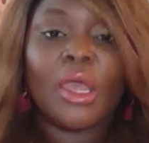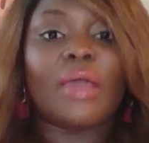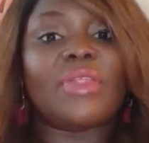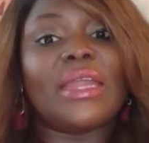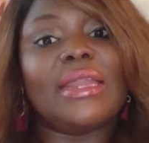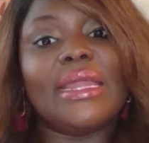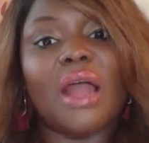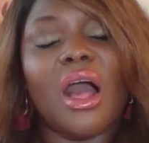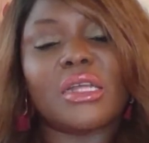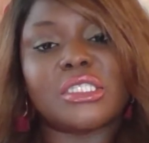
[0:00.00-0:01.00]
They need
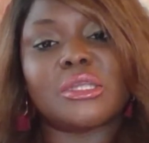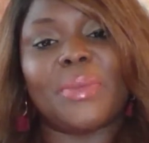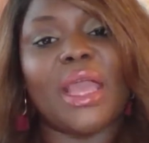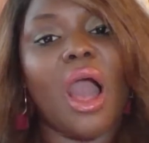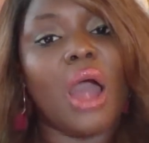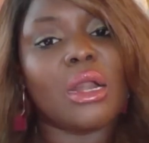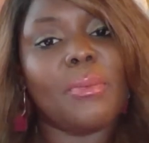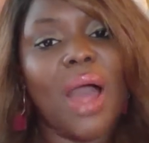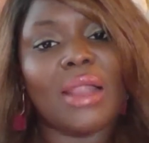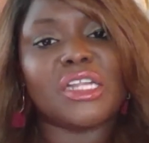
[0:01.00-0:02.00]
us to be
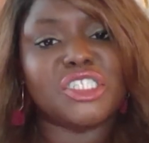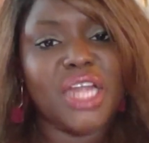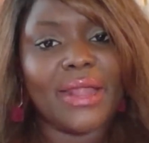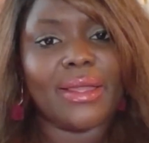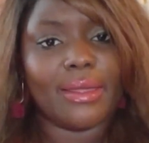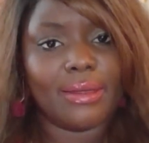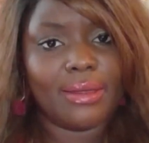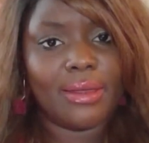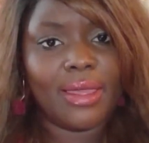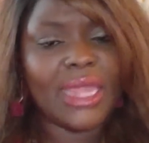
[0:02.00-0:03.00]
unapologetic
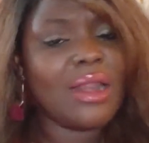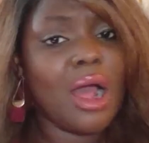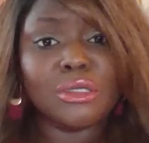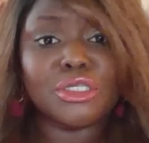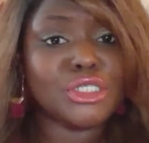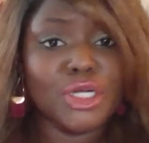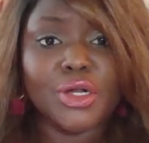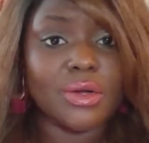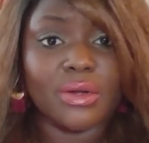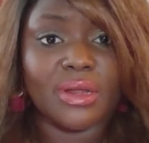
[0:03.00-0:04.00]
and
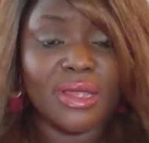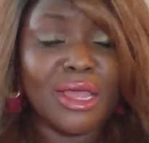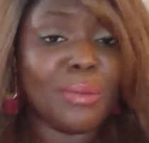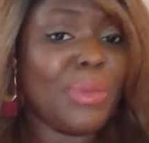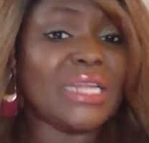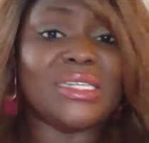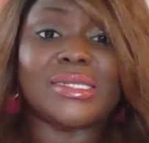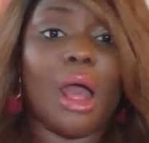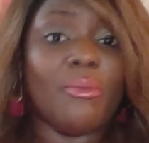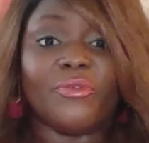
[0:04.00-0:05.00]
undeterred by
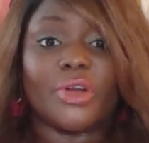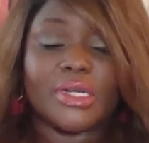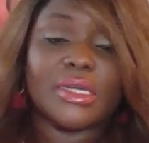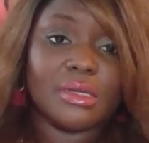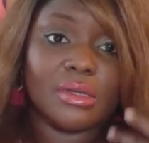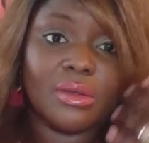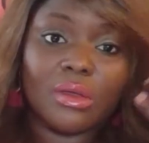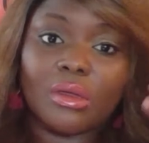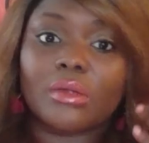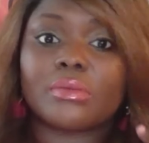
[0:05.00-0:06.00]
discomfort.
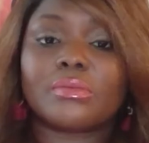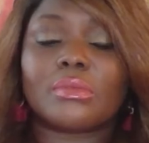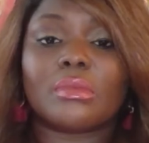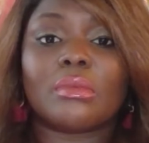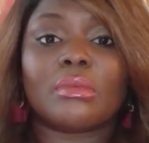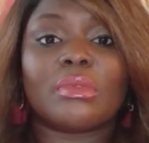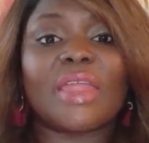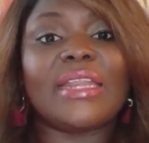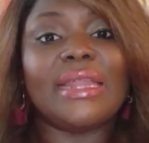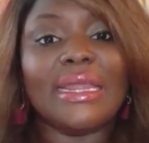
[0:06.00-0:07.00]

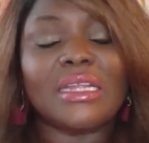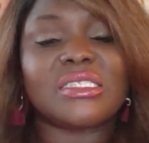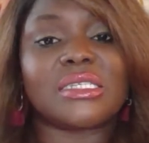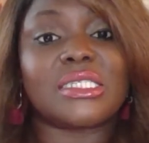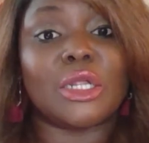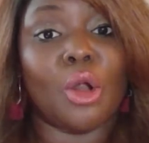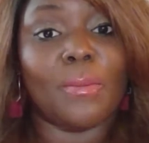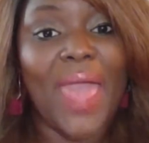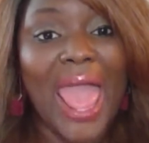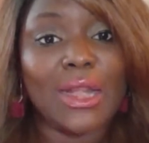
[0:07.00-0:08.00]
They need us to sit on
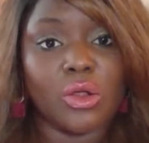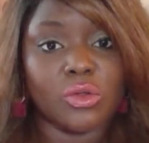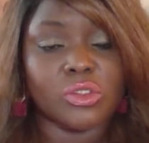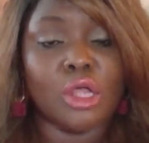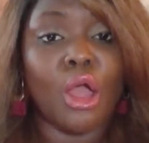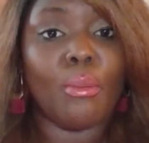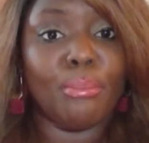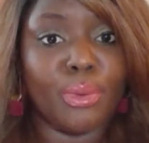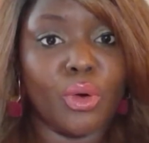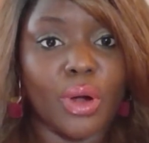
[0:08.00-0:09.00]
panels,
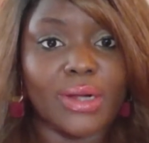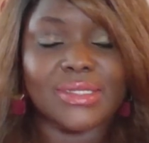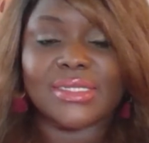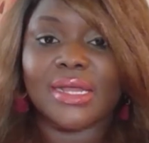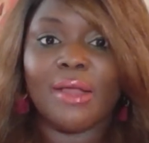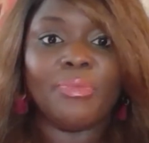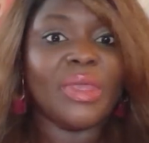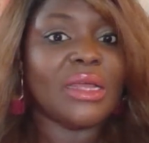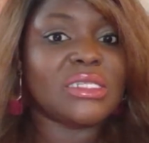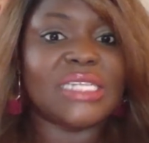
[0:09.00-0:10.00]
boards,
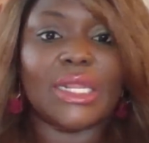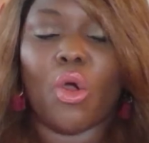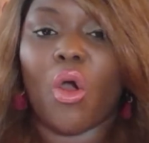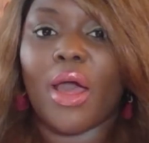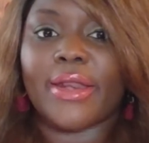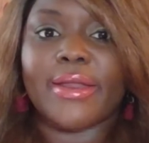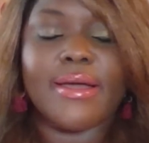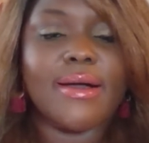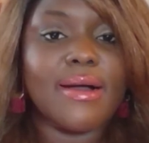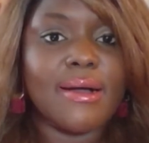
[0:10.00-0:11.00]
sit on
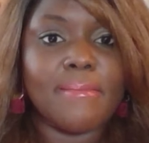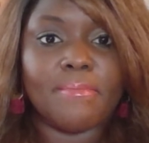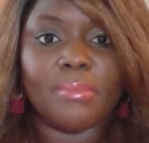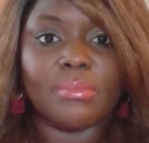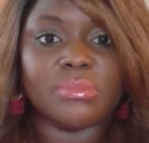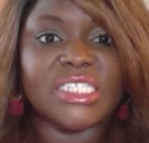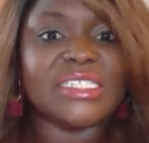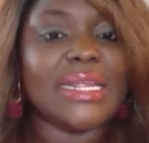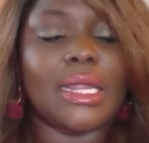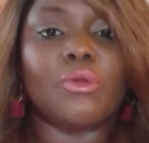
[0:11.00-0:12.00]
um,
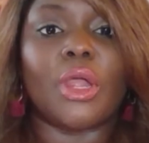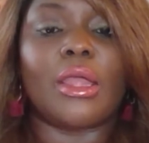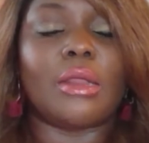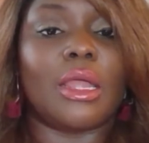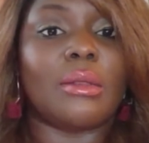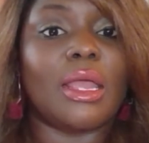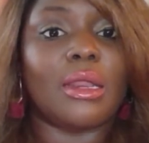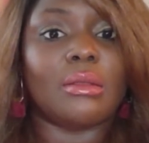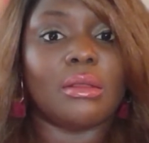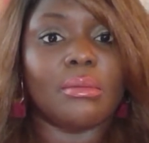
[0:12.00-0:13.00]
sit in, in, in,
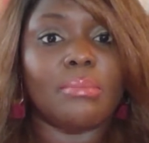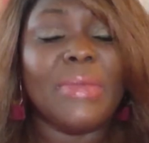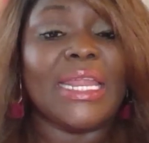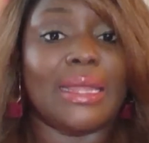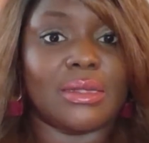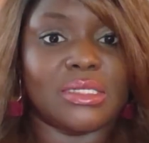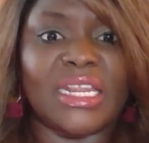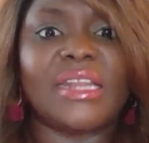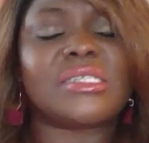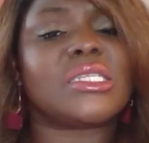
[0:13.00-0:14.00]
in meetings. They
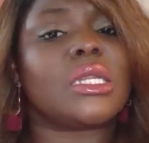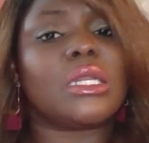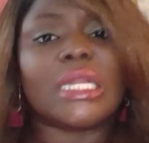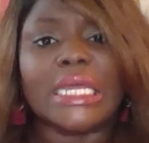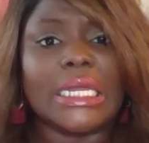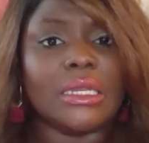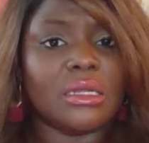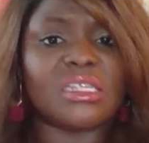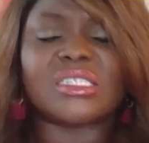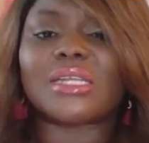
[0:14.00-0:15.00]
need us to lead
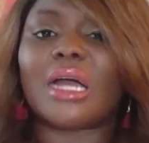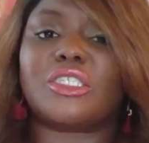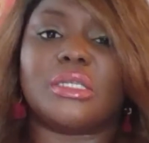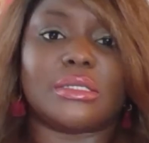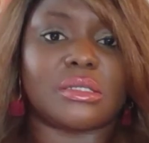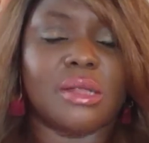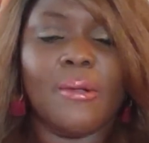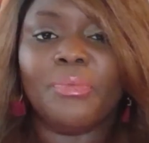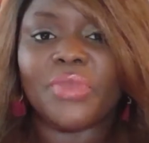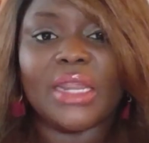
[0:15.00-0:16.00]
discussions.
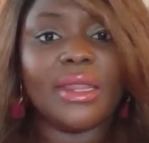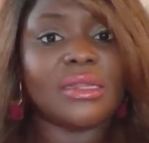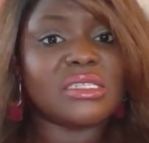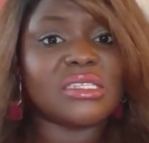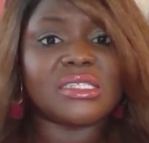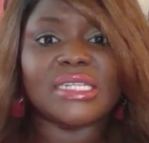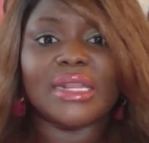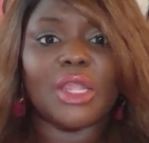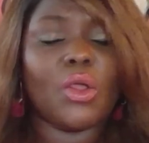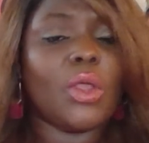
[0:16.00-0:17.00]
They need us to
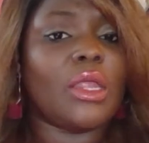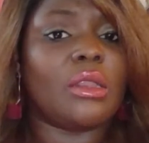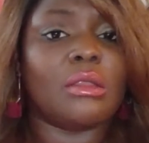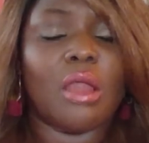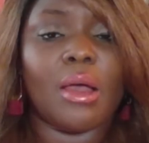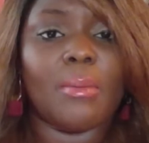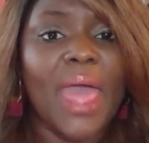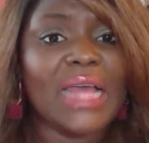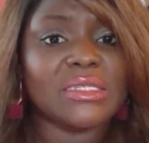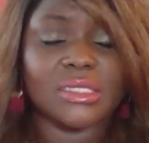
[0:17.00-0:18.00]
sit in um,
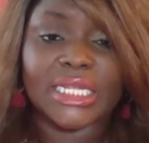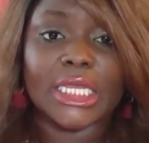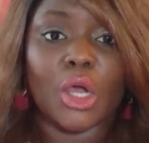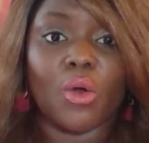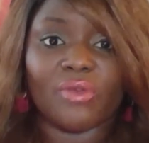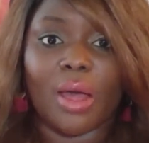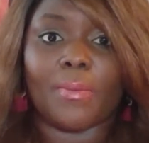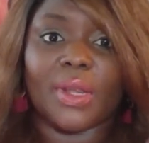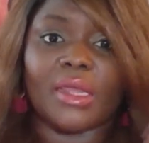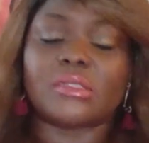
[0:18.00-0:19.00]
as the CEO of
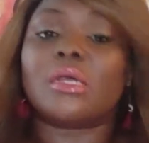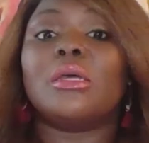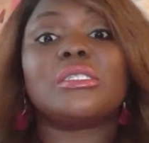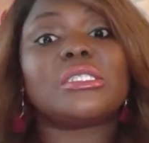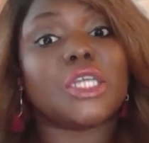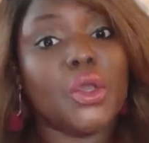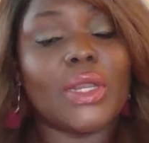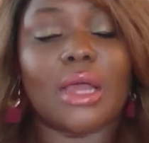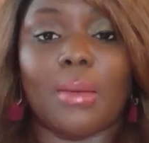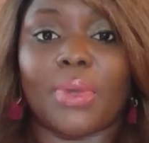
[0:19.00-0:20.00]
companies,
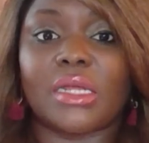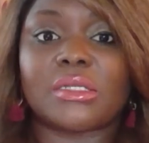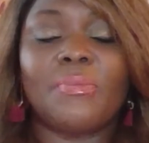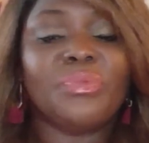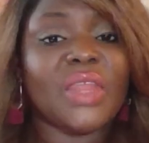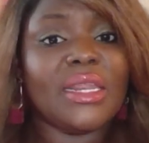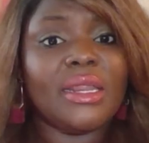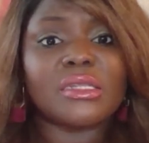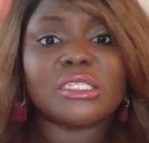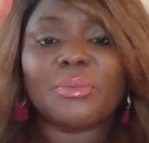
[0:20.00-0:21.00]
security companies. They
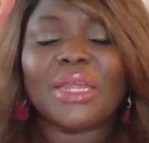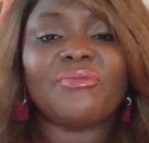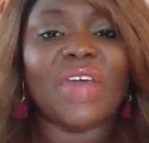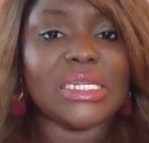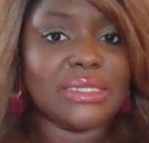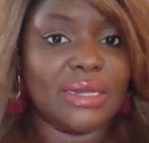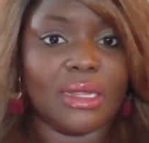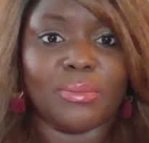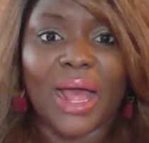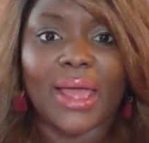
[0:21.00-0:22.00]
need us to be invested
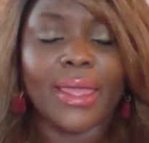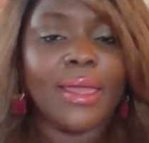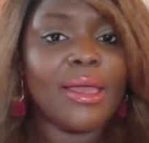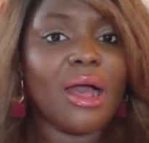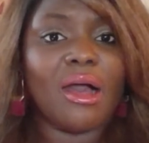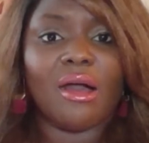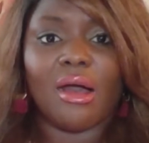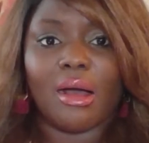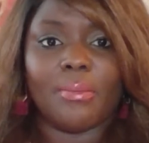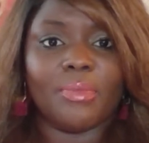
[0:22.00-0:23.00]
in by uh,
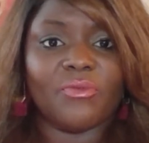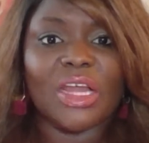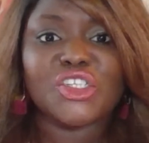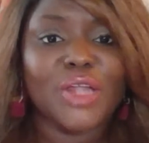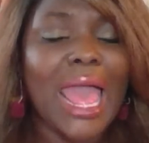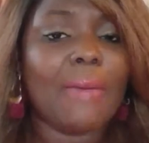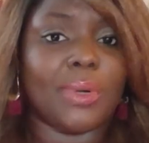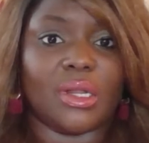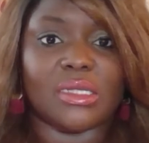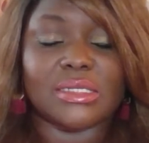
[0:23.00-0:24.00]
um, venture
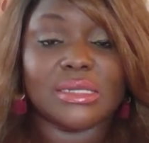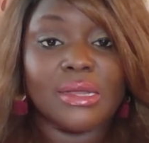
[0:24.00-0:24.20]
capitalists.